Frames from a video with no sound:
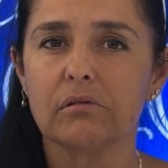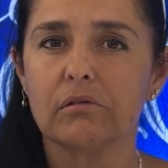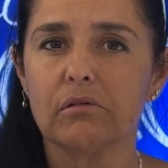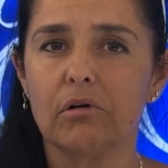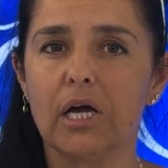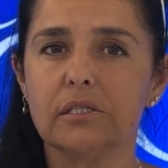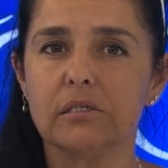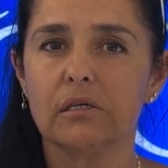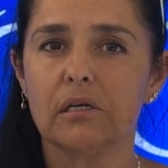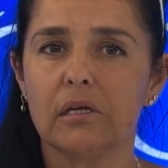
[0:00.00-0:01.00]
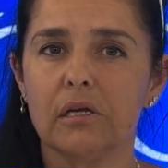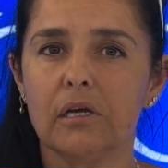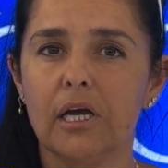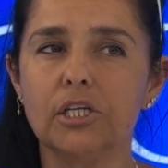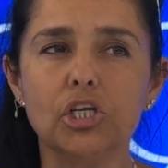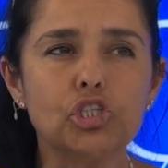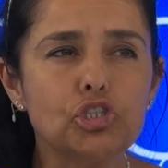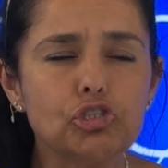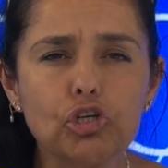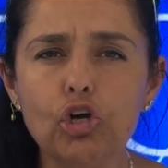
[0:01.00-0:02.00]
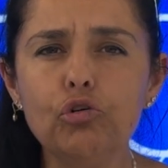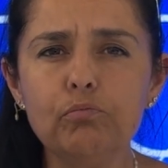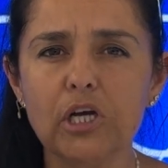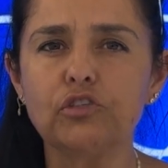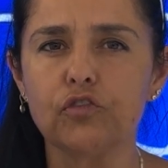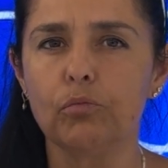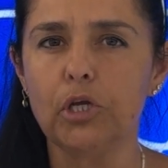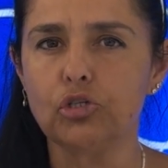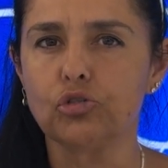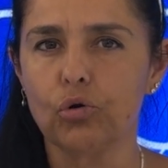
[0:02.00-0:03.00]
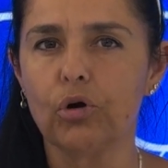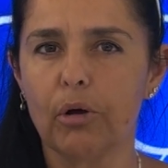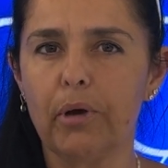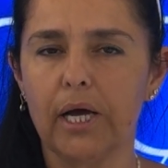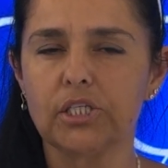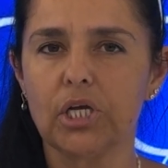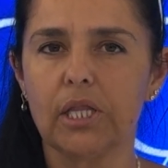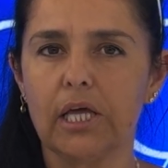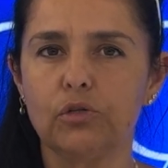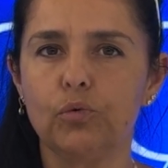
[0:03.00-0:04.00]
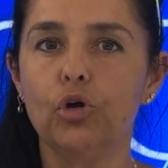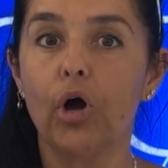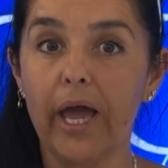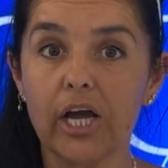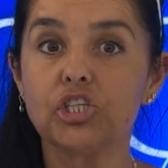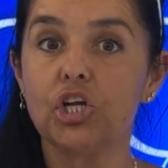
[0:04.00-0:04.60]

right? And there's so much for me to talk about here that we are actually